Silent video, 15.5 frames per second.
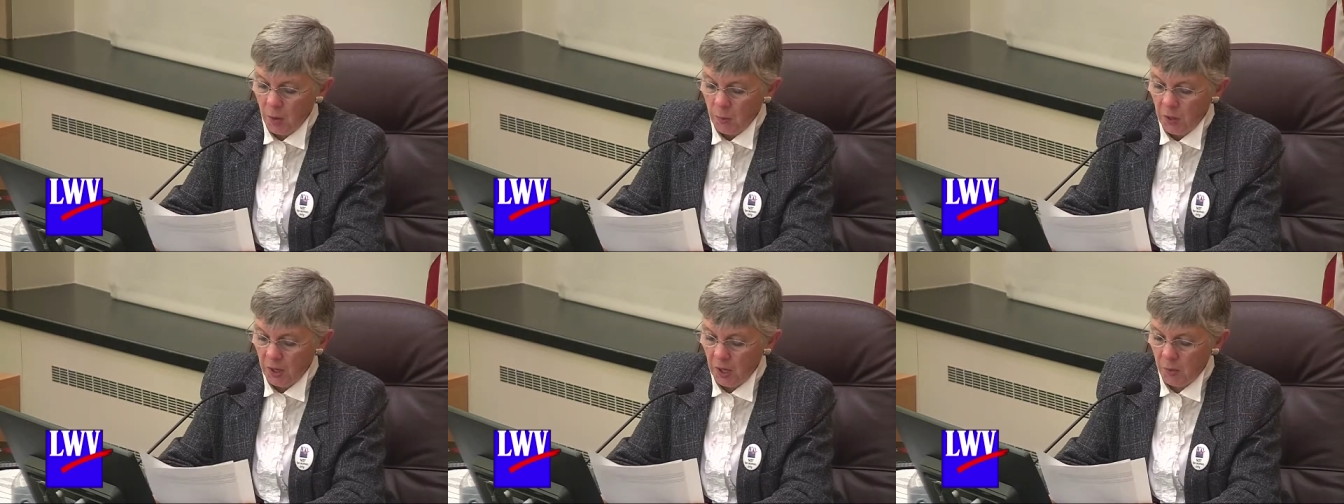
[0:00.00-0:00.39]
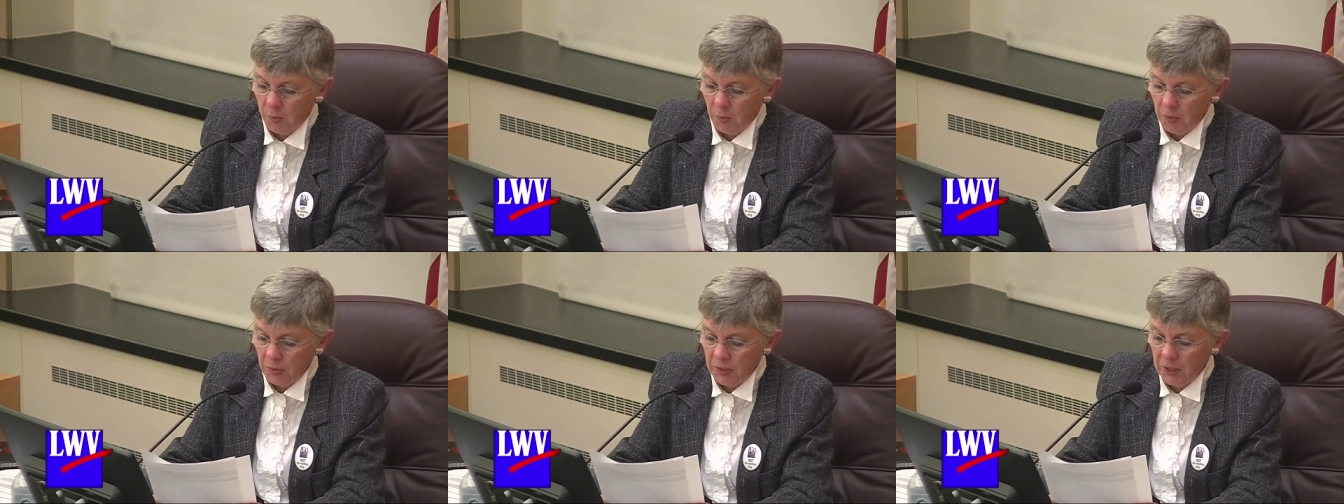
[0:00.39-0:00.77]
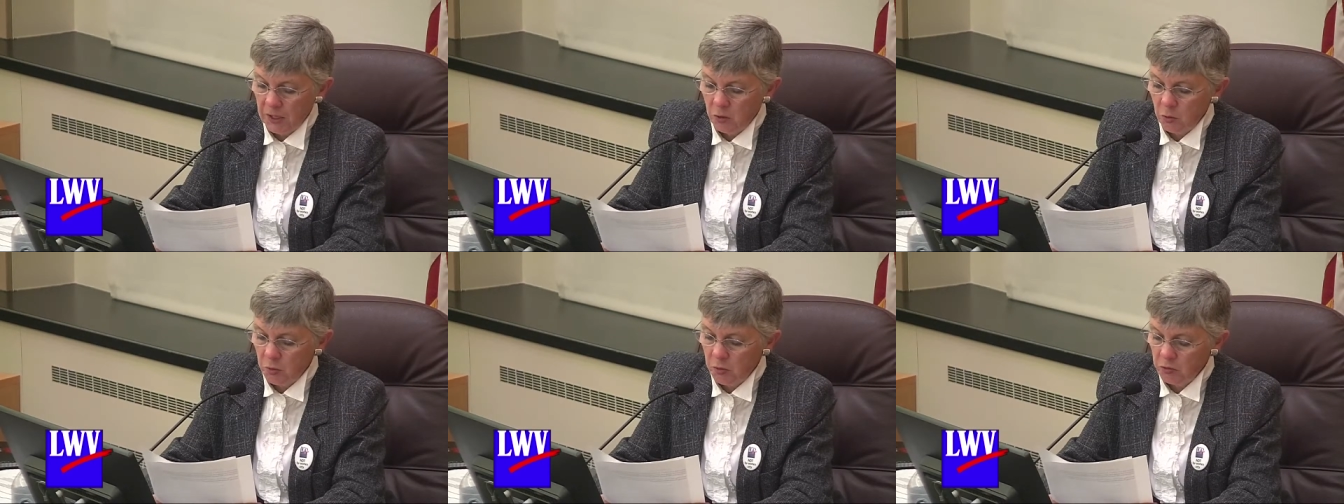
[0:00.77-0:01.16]
Pick up the League
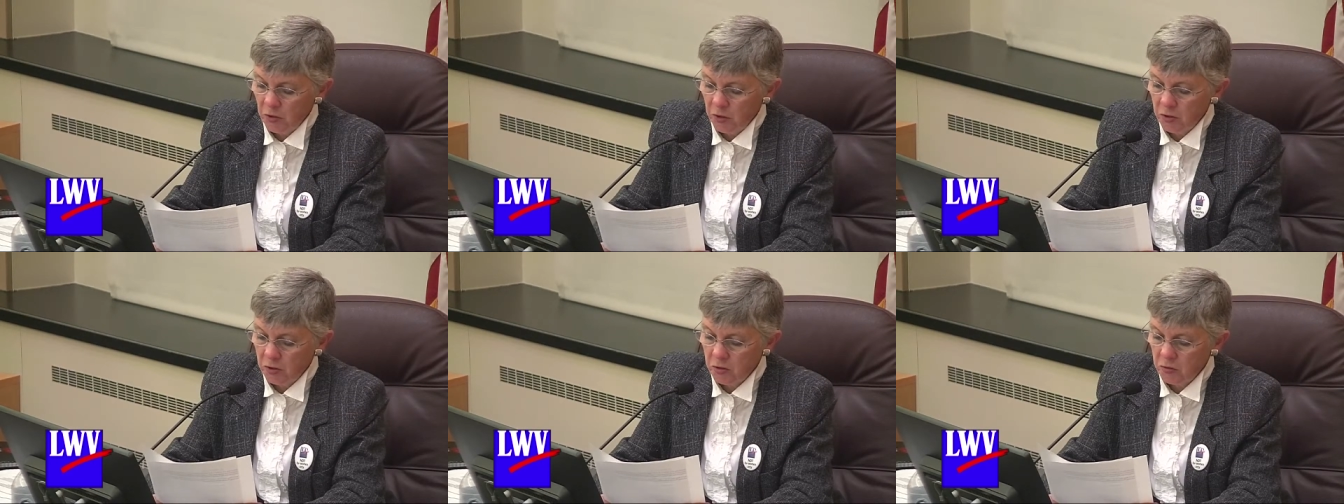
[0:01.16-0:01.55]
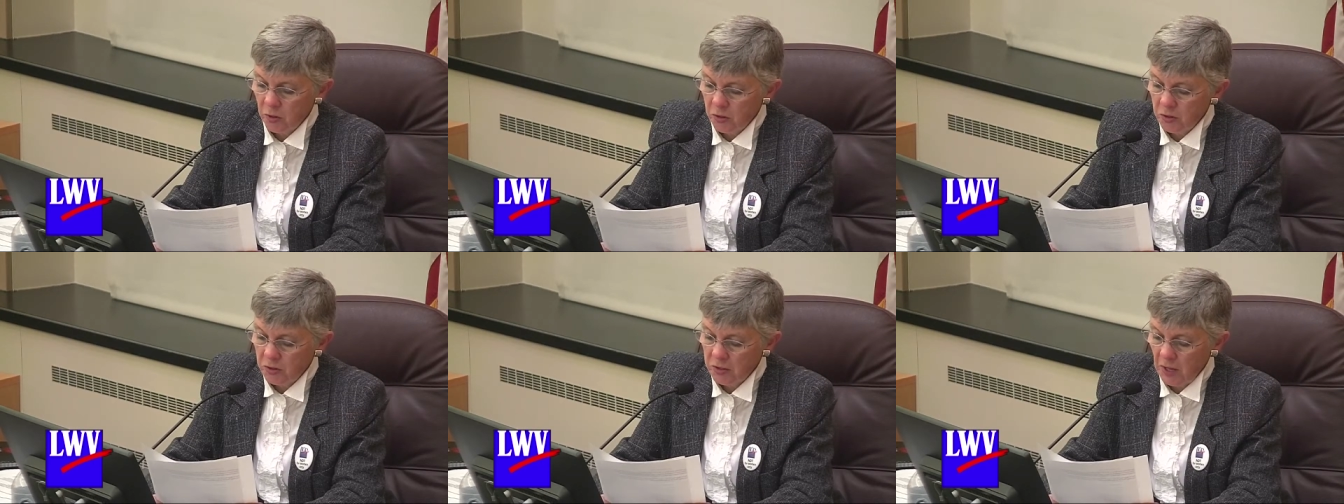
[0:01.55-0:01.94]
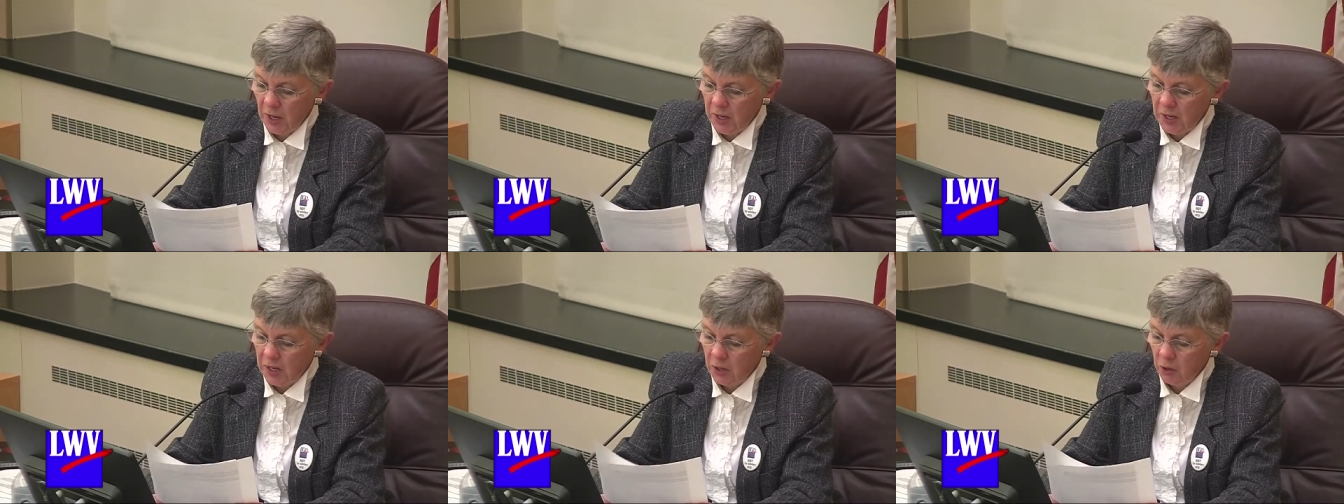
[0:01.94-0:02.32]
of Women Voters Voter's
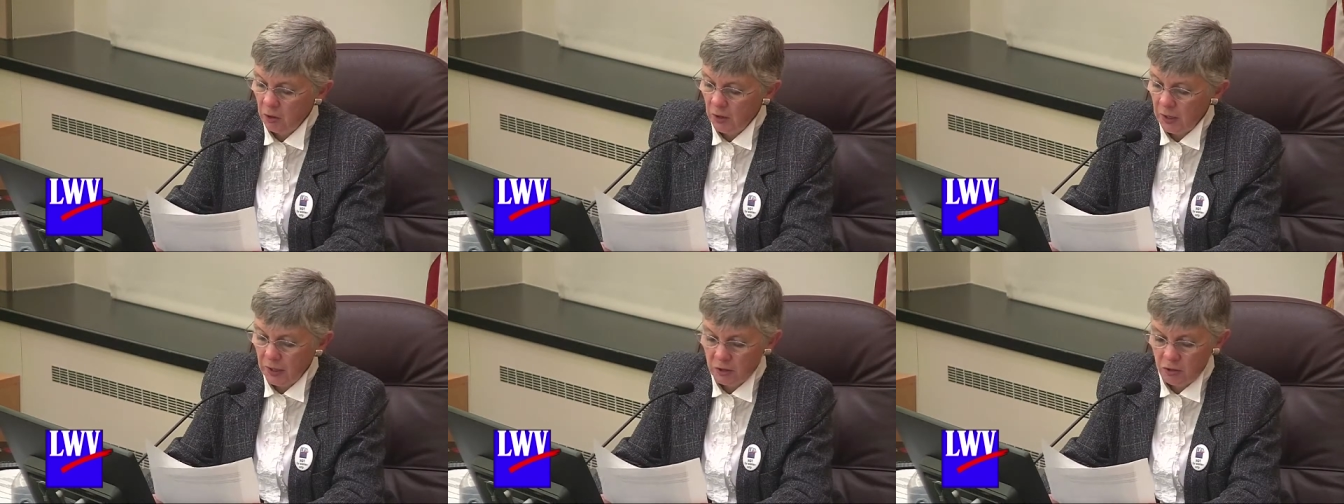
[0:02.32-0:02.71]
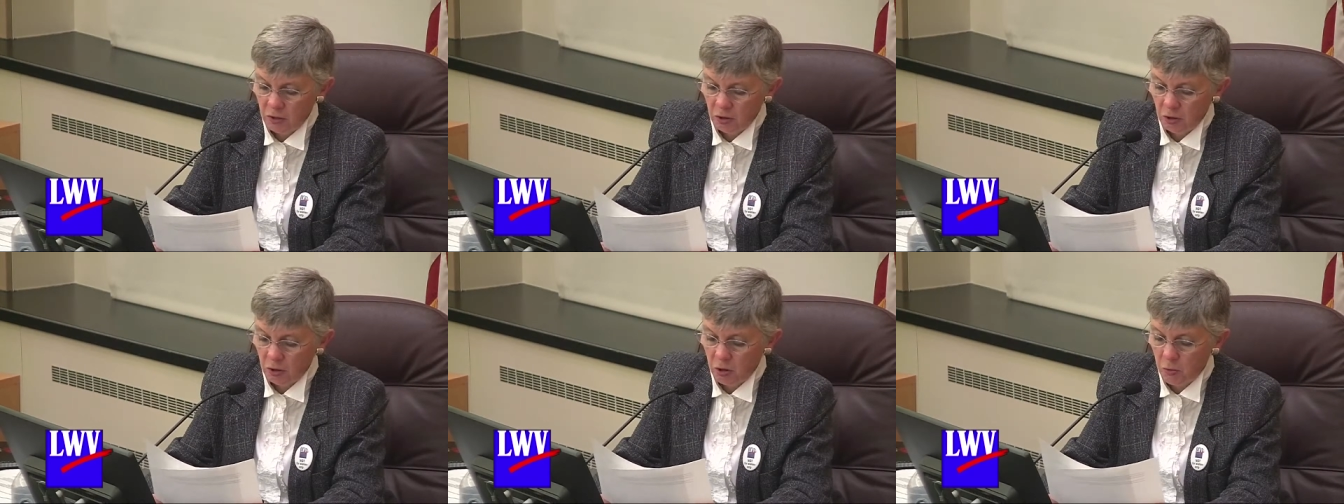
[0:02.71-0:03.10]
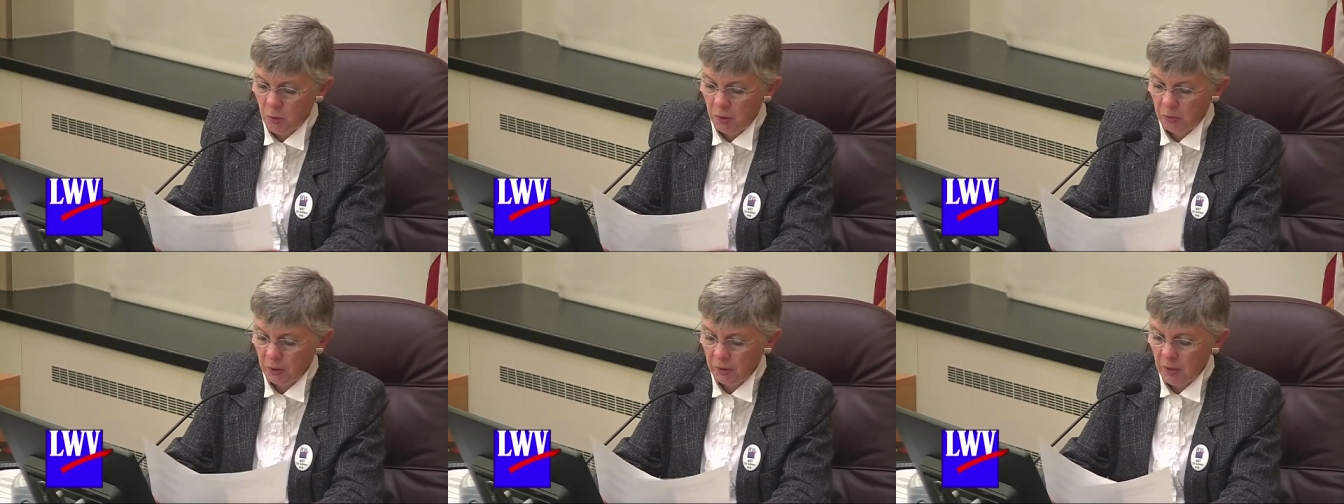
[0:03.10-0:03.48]
Guide here and at your local
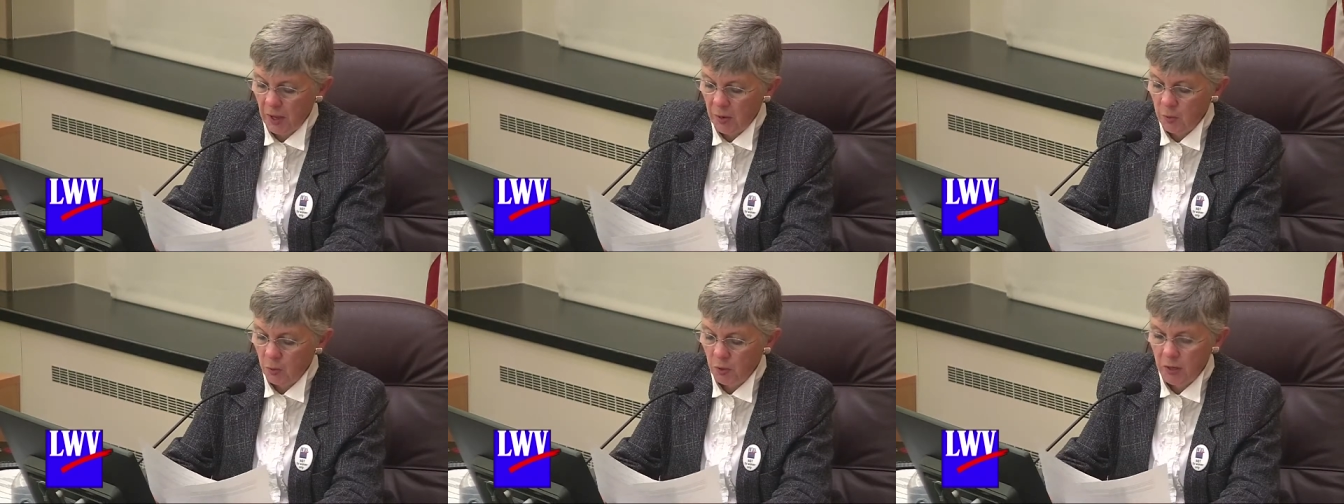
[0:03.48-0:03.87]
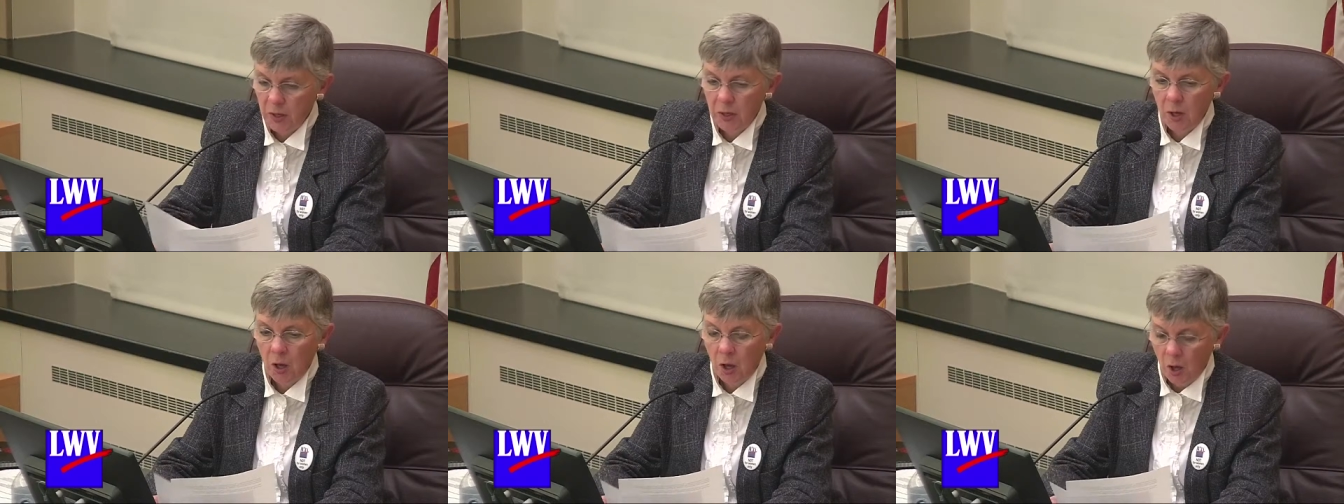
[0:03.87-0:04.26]
public library.